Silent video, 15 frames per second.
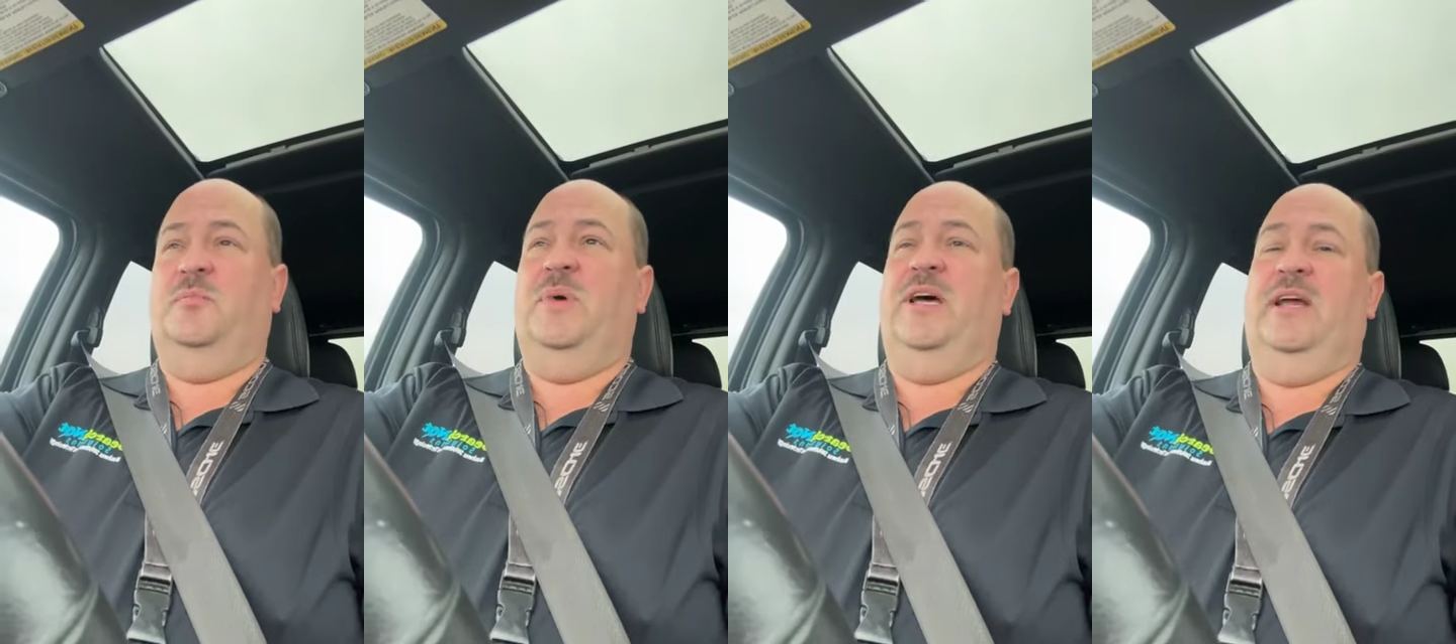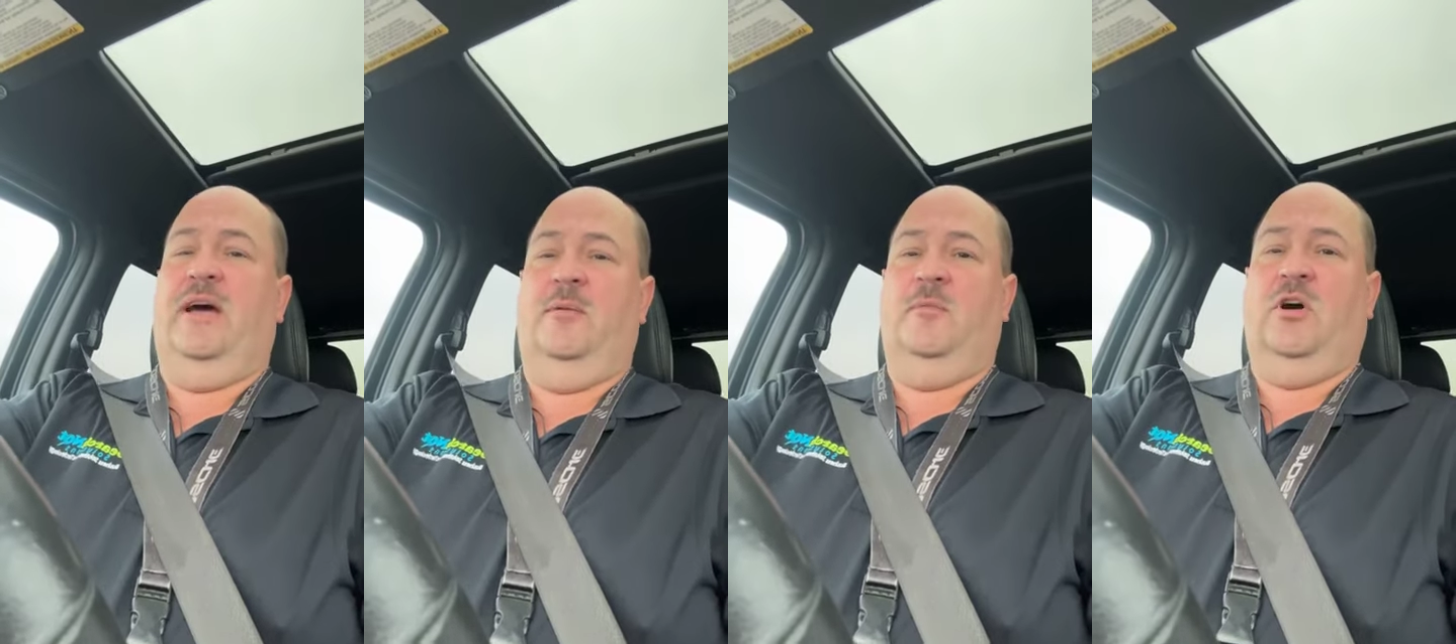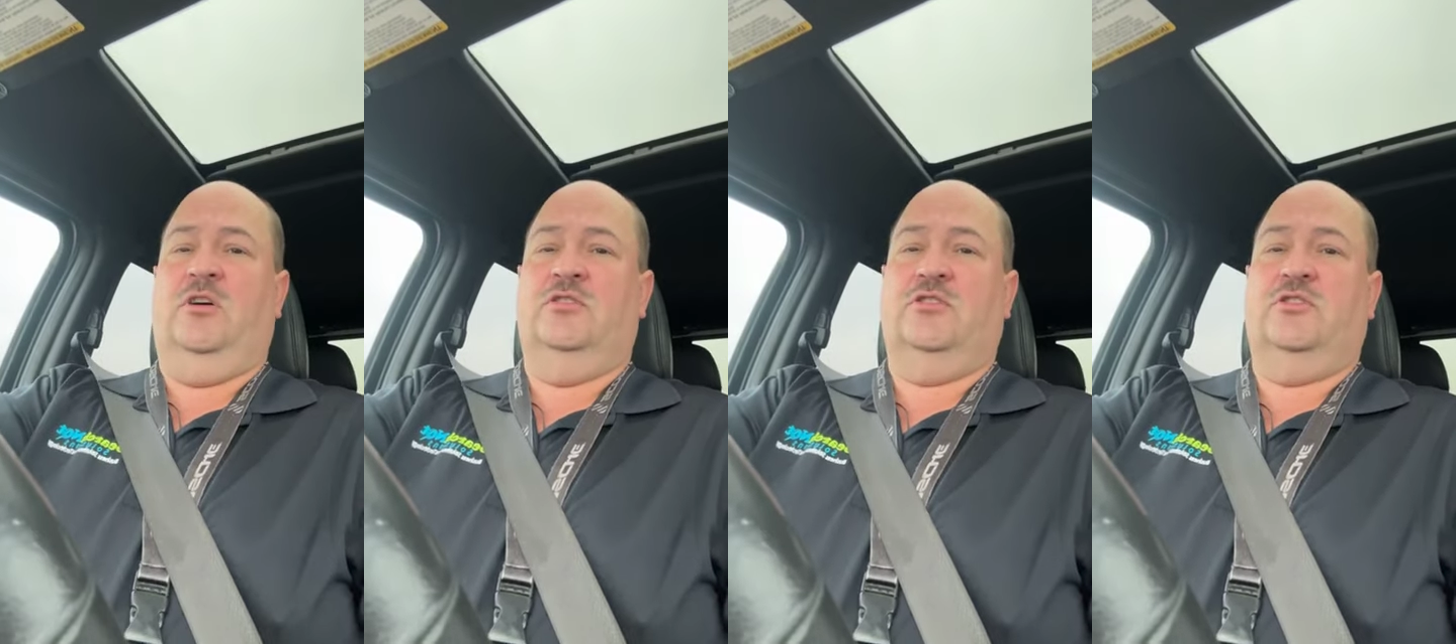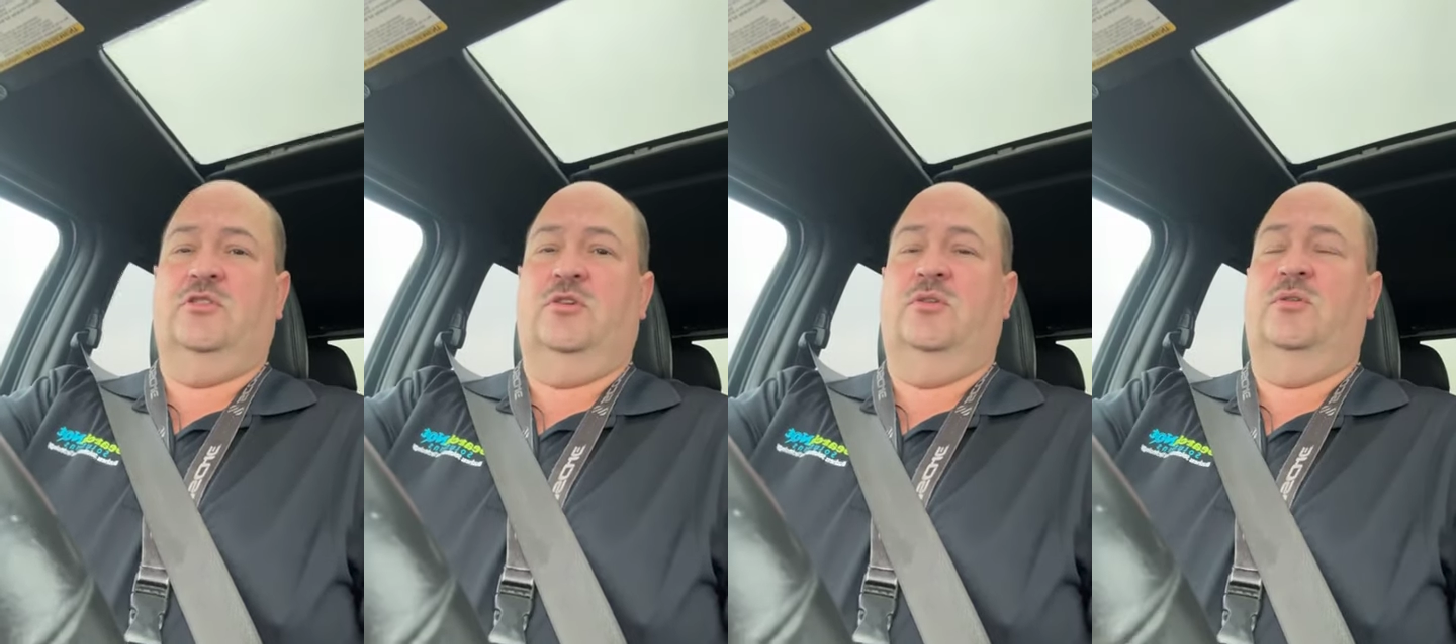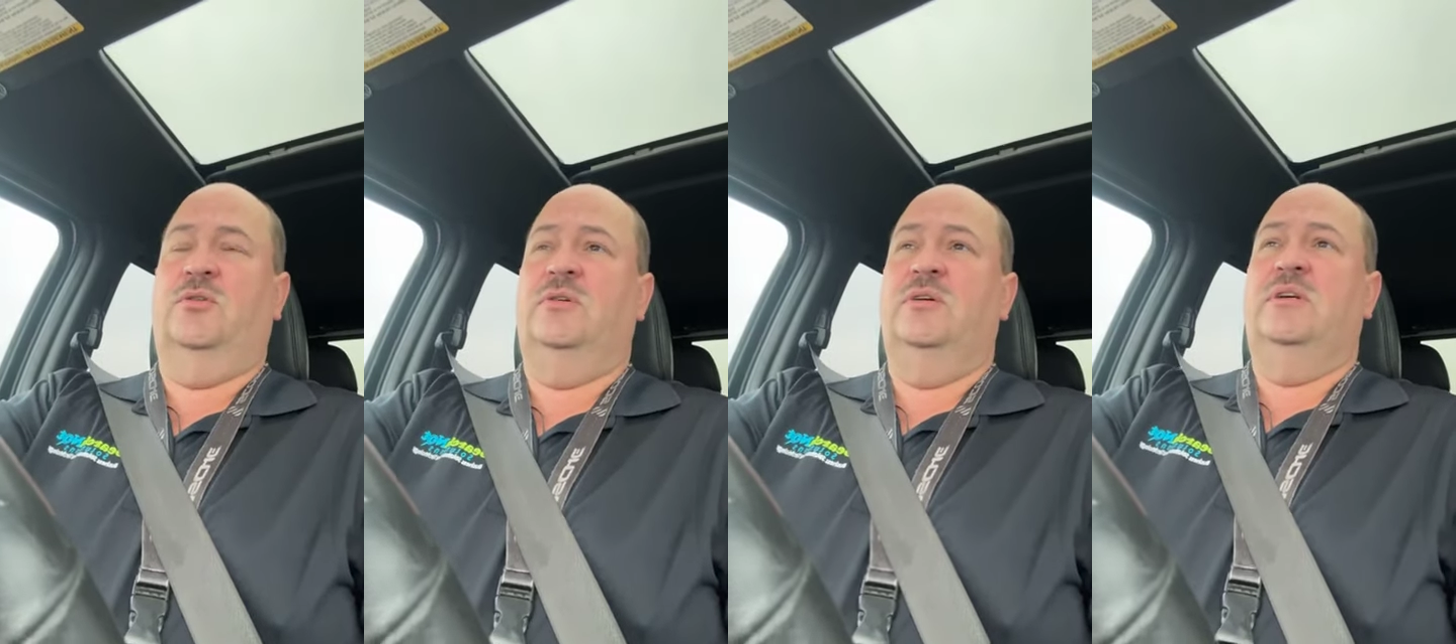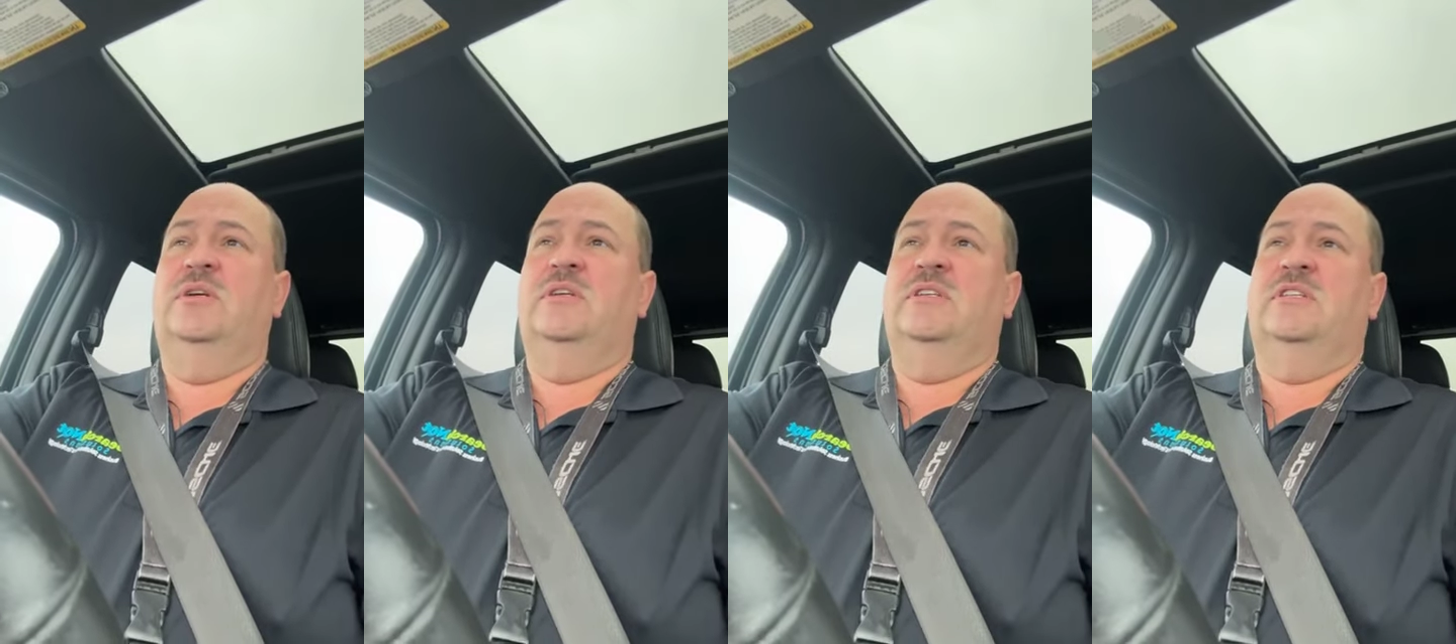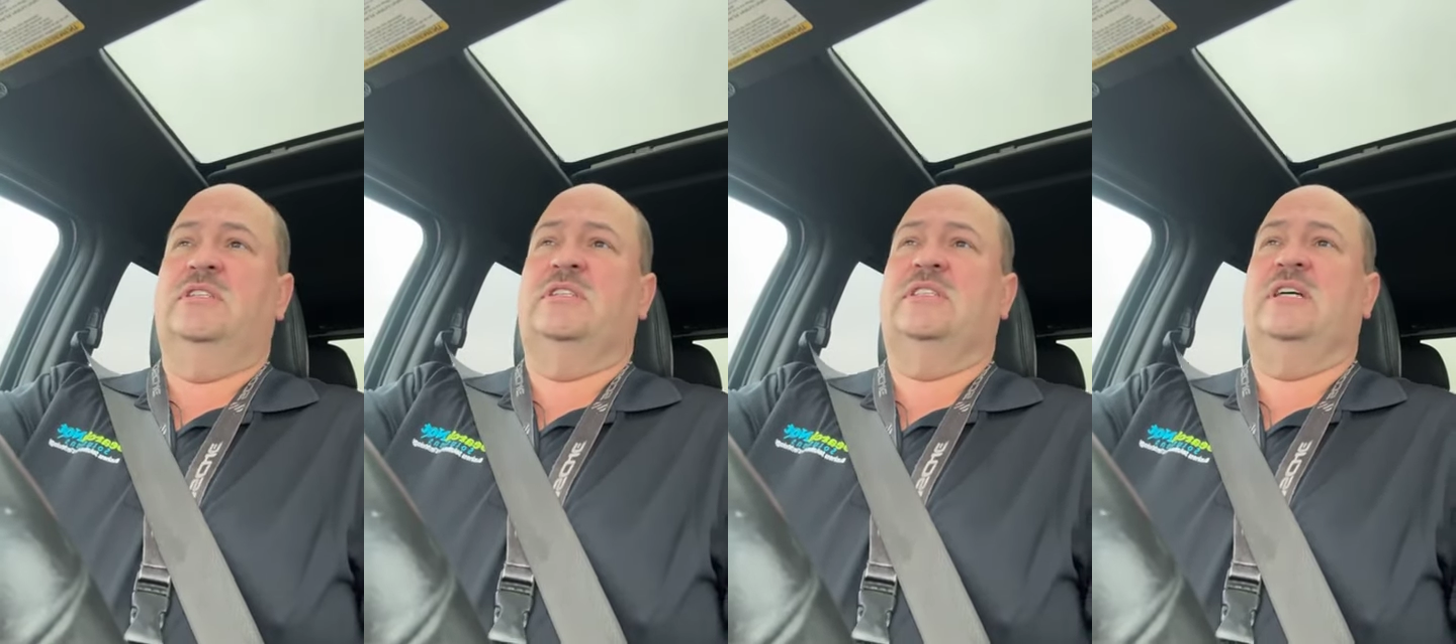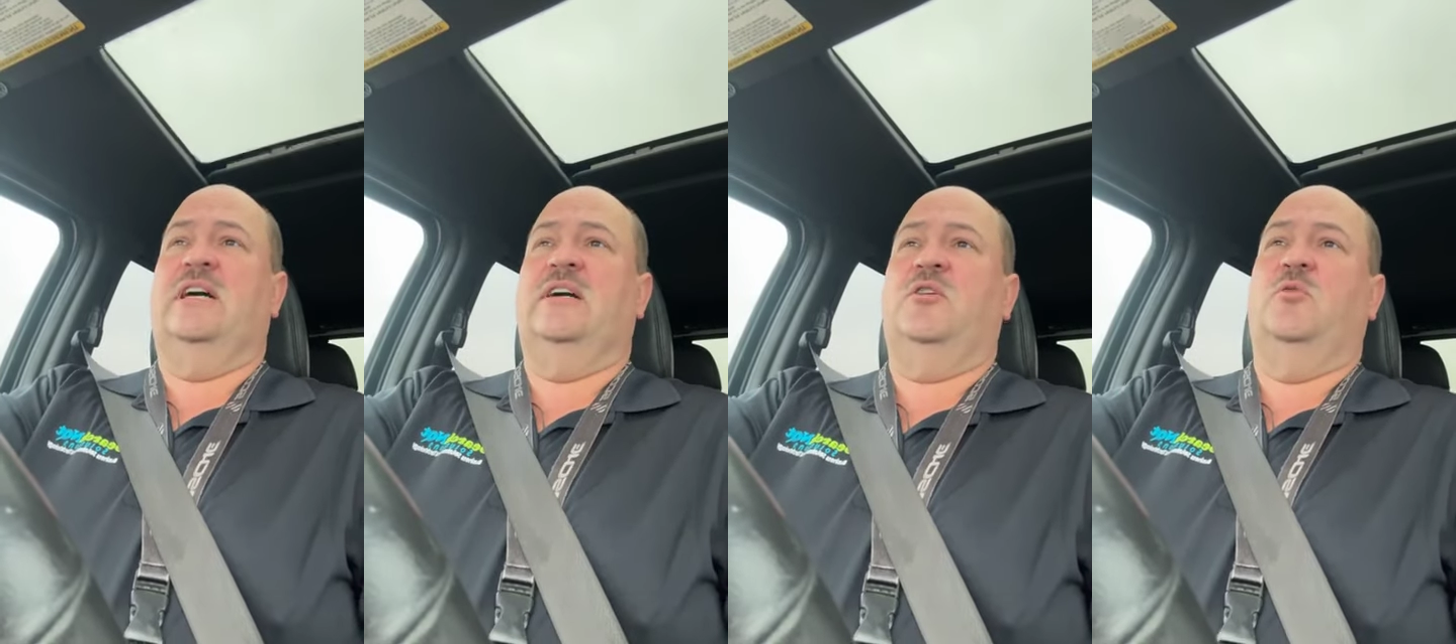but I'm also
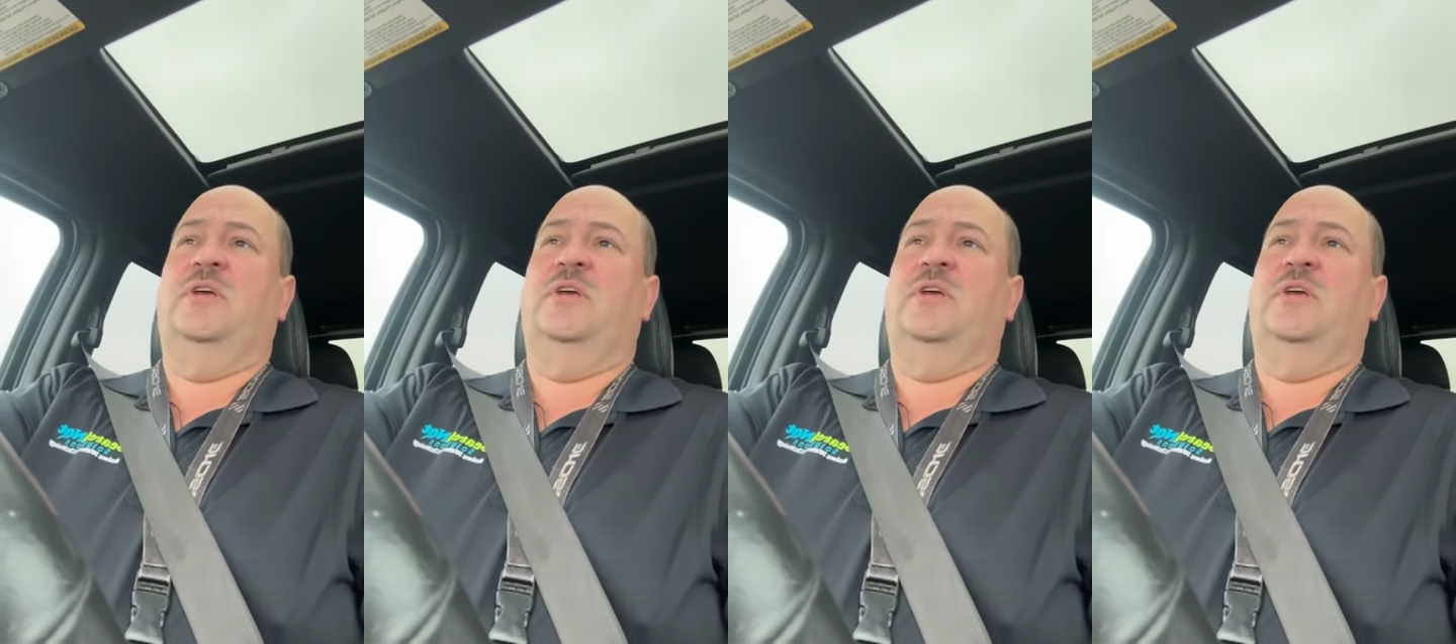stuck